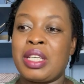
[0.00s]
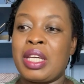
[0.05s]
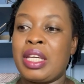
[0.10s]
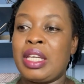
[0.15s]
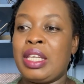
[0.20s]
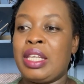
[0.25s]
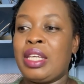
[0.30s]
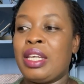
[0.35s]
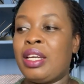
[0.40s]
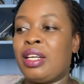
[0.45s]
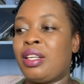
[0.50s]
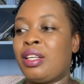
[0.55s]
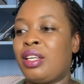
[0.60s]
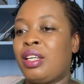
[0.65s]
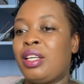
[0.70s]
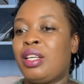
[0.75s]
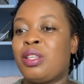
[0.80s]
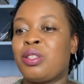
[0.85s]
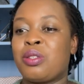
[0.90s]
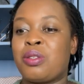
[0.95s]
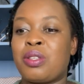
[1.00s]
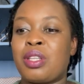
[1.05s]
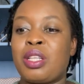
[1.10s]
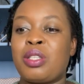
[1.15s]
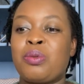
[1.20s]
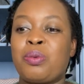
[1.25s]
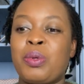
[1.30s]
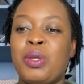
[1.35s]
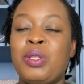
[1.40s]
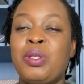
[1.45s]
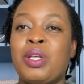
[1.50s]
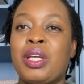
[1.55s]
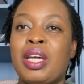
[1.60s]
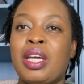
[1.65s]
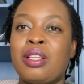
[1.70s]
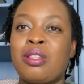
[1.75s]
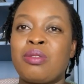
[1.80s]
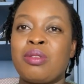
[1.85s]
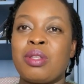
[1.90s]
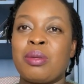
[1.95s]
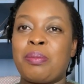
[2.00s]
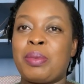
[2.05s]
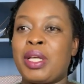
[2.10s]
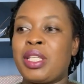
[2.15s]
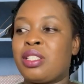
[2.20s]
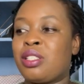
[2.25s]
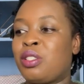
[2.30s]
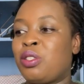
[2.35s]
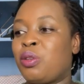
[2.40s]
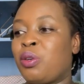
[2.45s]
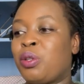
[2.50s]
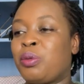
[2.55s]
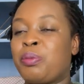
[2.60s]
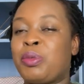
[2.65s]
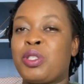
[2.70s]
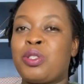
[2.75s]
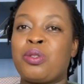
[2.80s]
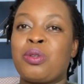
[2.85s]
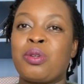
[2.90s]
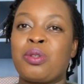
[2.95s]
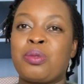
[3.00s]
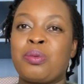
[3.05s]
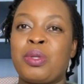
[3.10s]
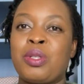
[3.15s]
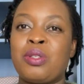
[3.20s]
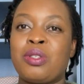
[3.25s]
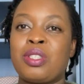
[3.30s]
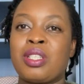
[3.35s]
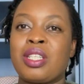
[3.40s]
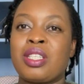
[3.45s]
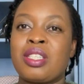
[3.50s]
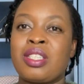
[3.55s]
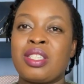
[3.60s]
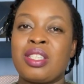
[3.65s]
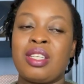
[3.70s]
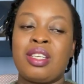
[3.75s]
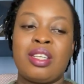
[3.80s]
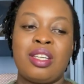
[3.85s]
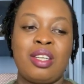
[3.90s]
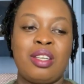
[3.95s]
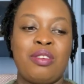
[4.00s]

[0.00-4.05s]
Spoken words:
here, so that when you get to the pattern, you won't be shocked when you just see